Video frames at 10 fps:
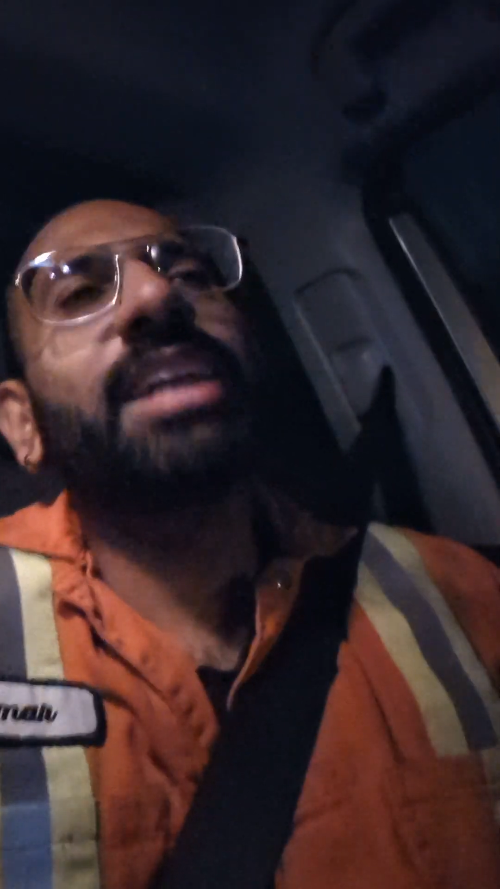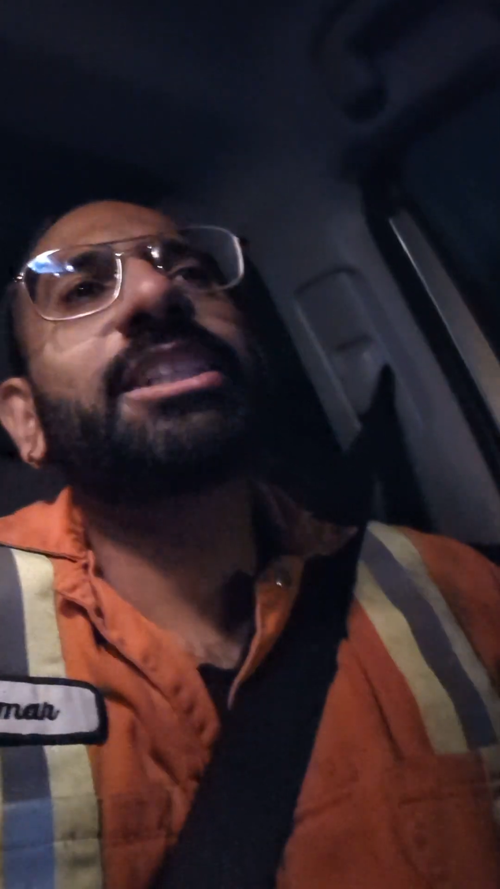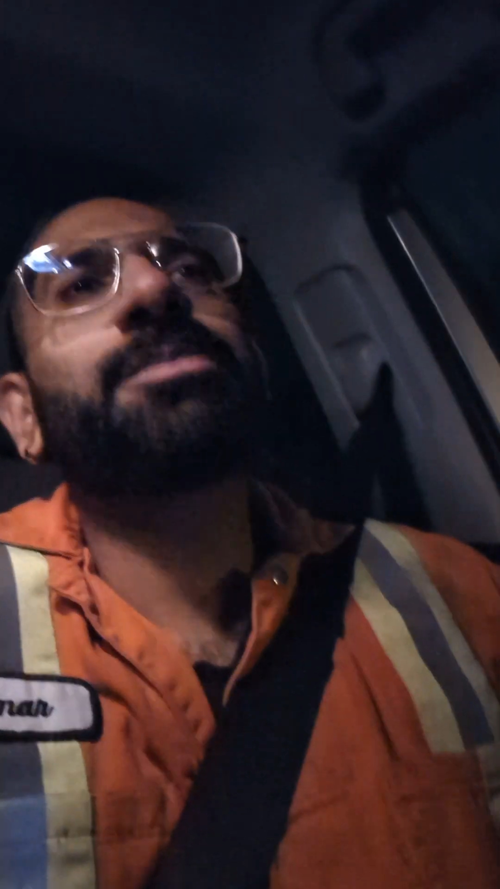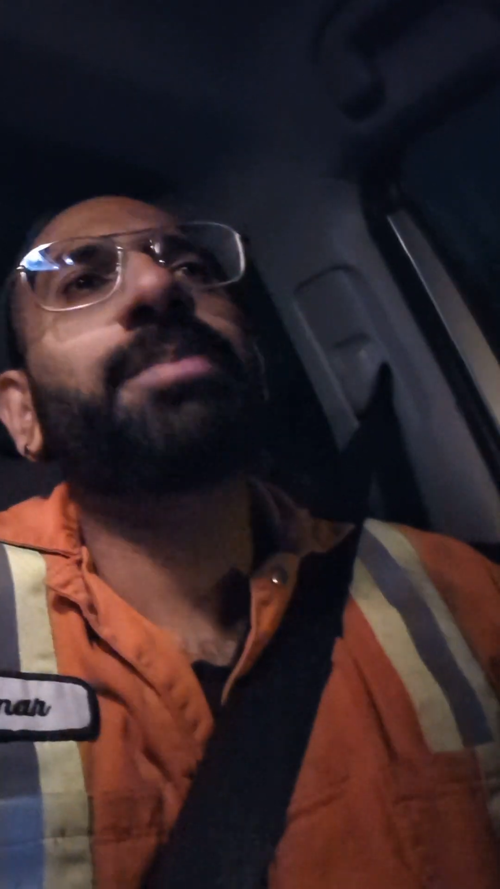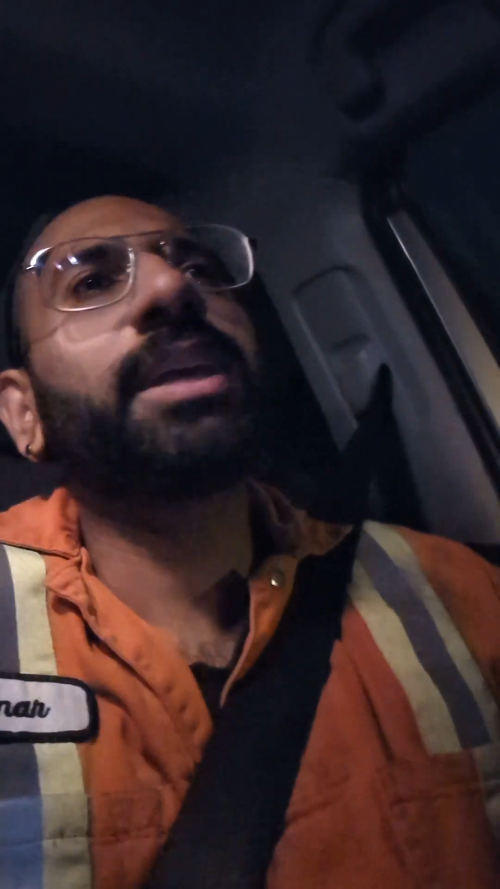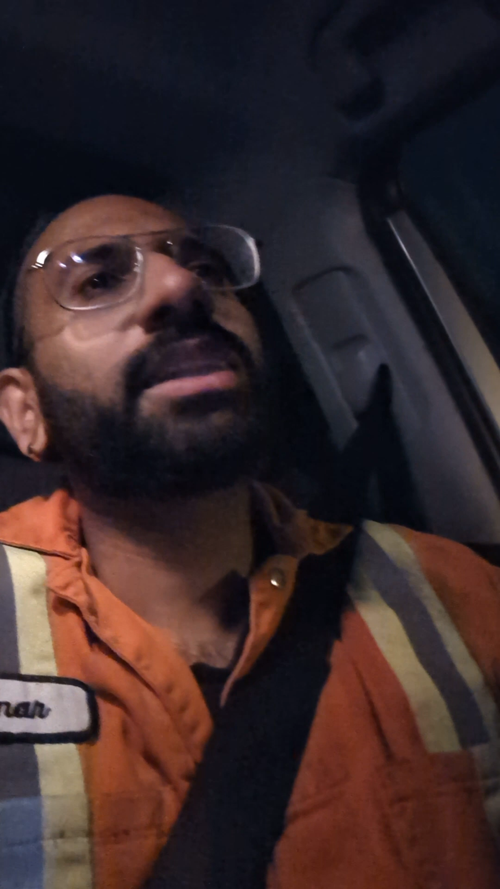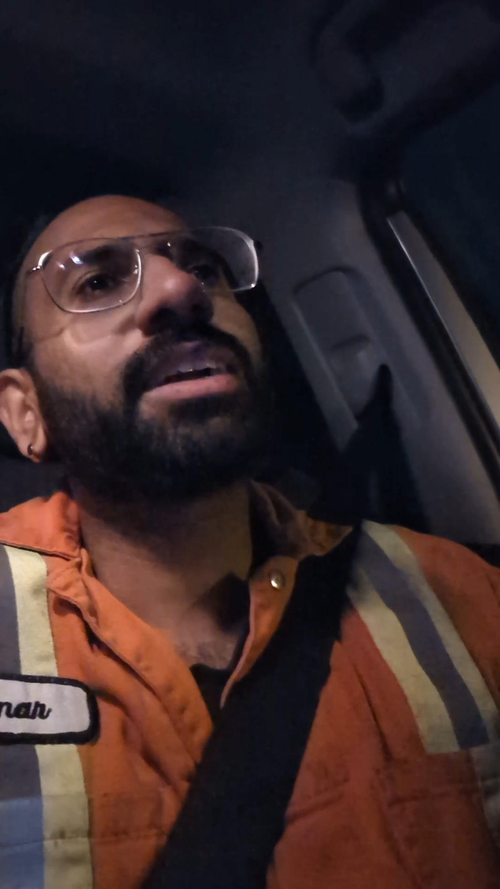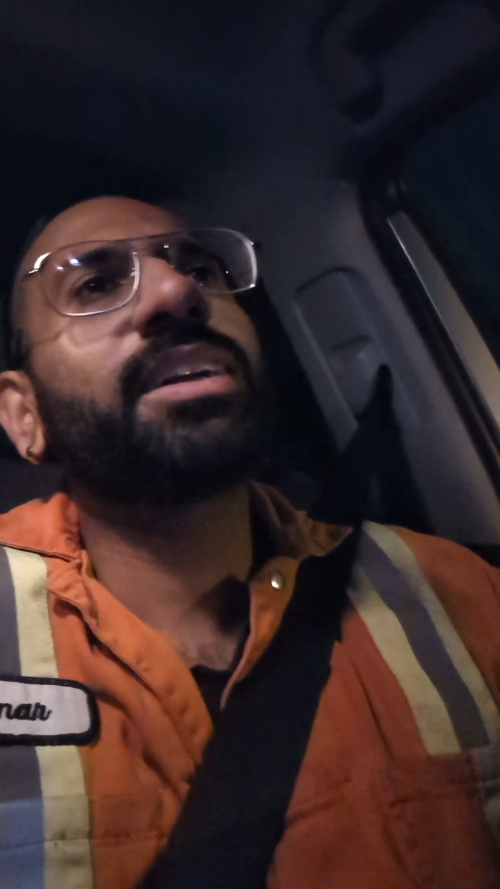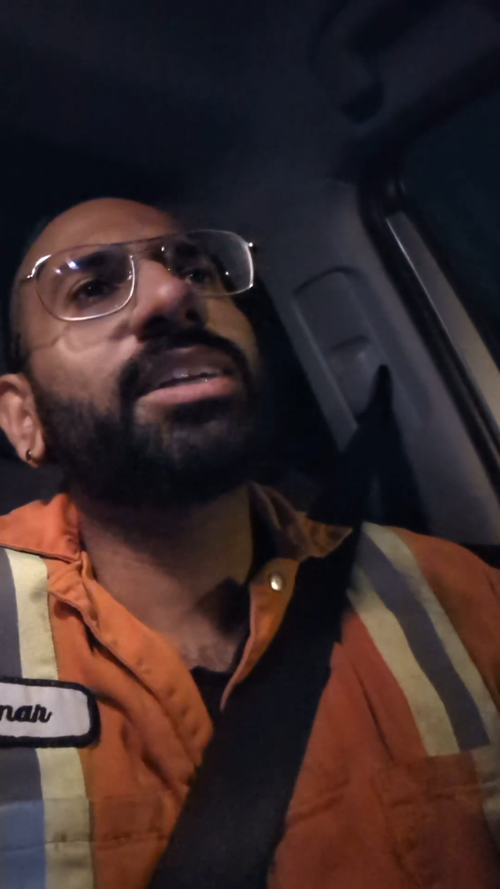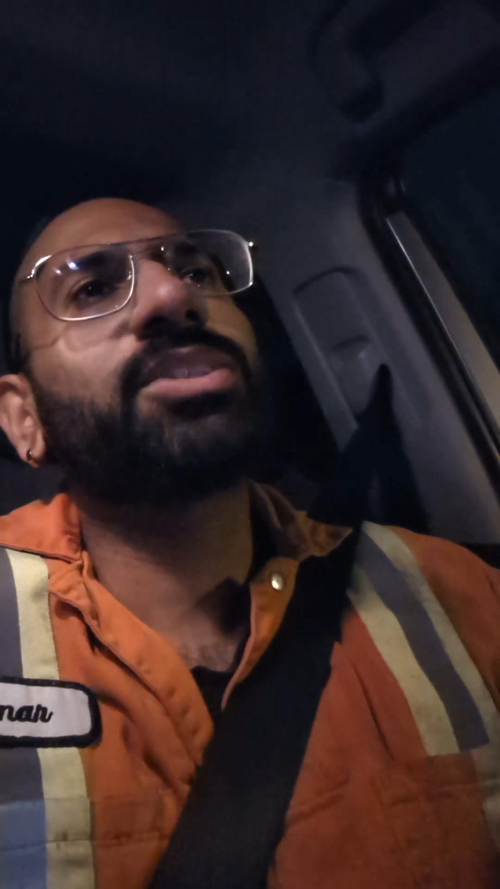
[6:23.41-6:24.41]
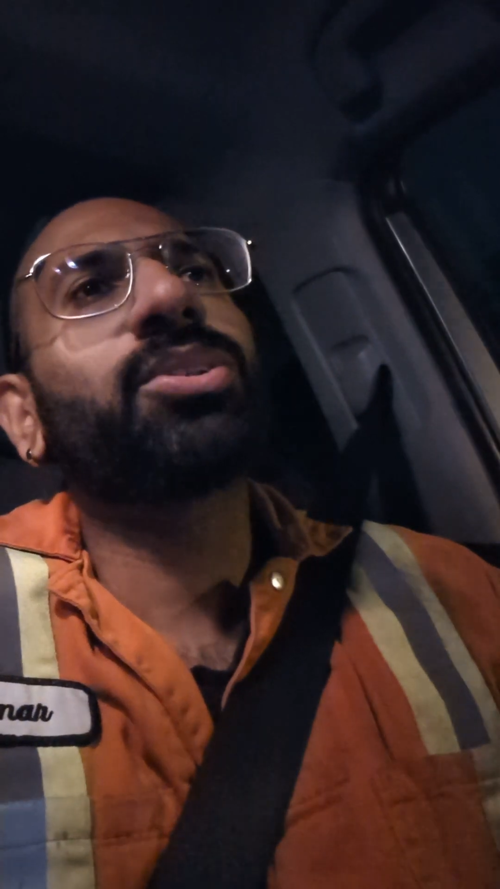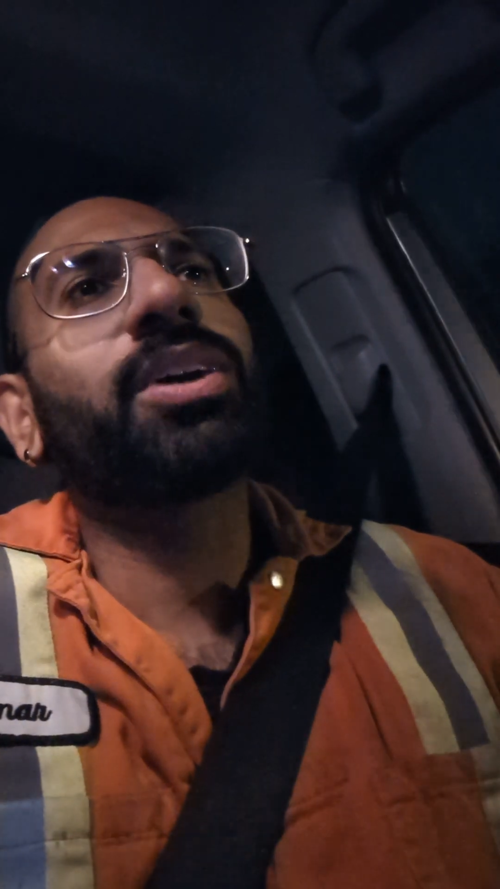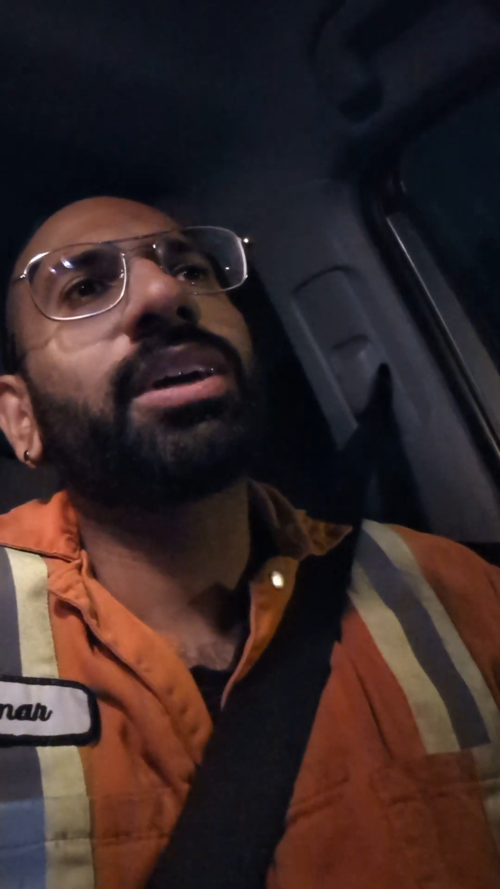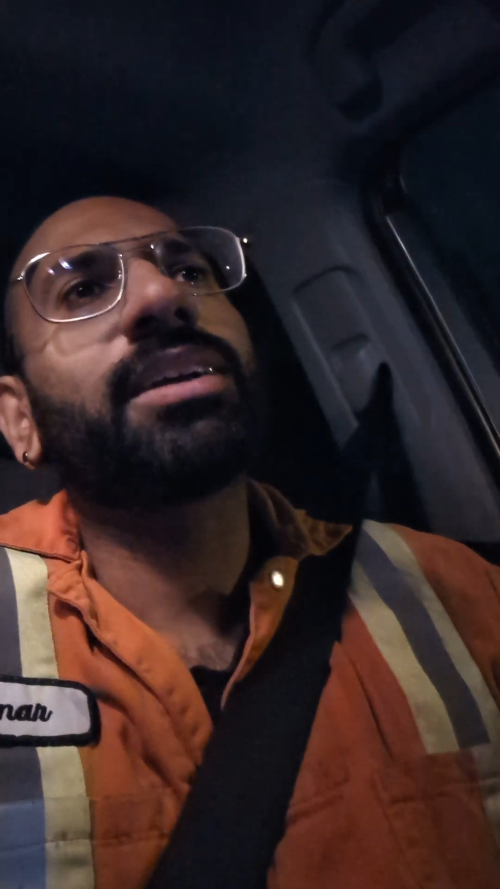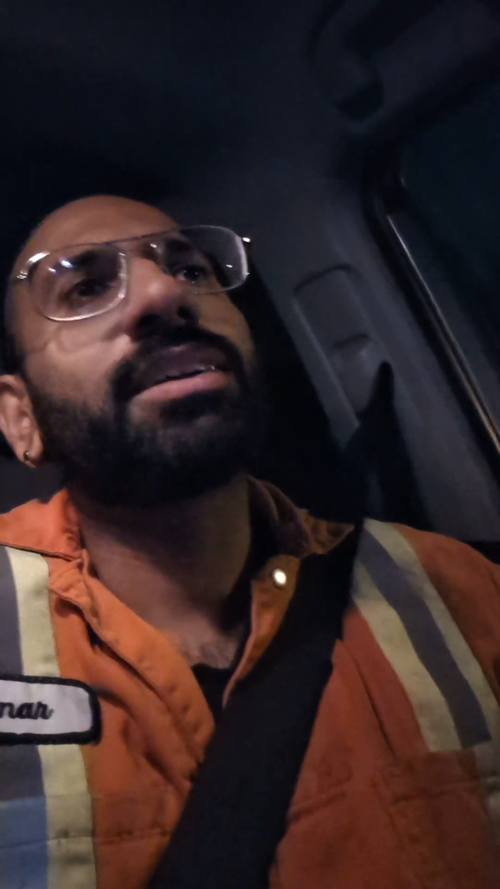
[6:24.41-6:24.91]
I just be there and
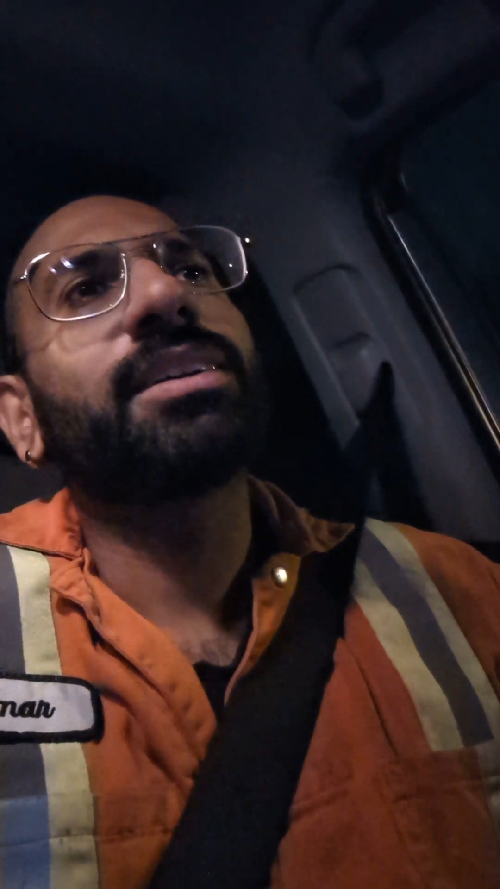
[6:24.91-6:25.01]
enjoy?